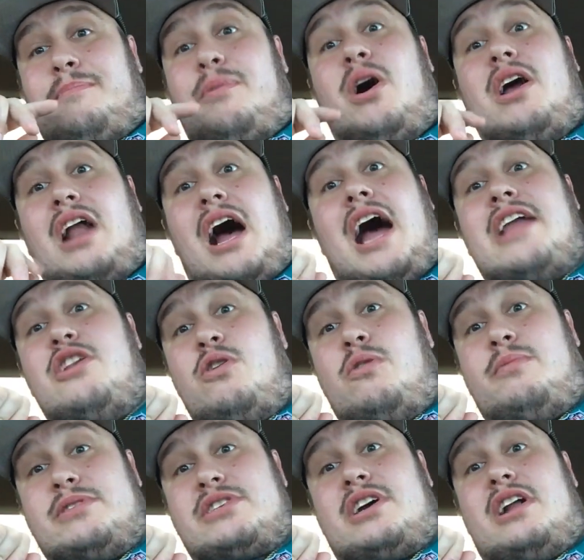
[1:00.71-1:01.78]
But I knew
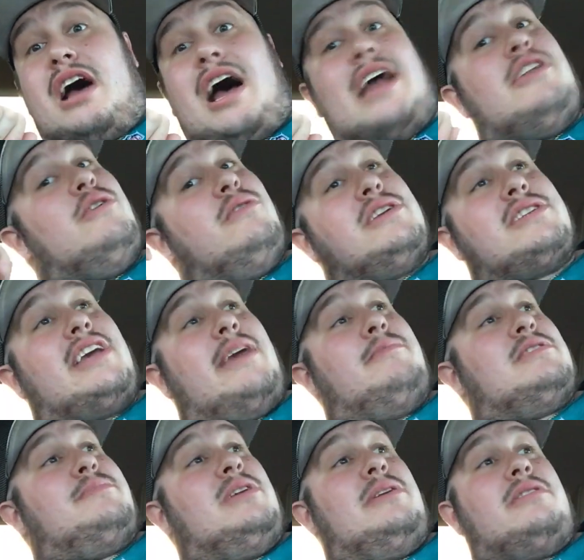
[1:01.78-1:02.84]
it was going I knew this game
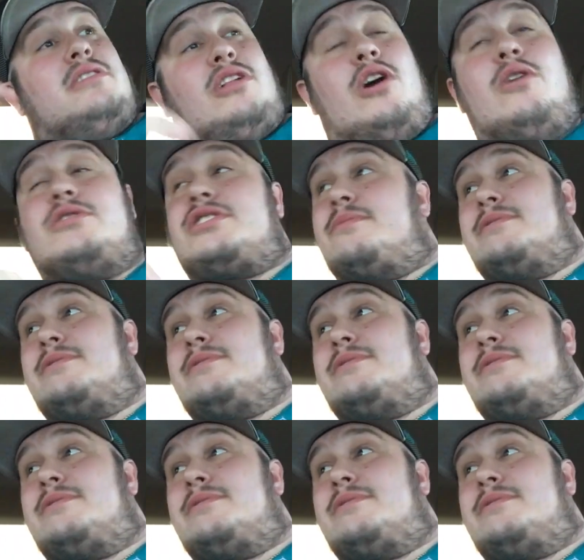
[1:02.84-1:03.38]
was going to be close.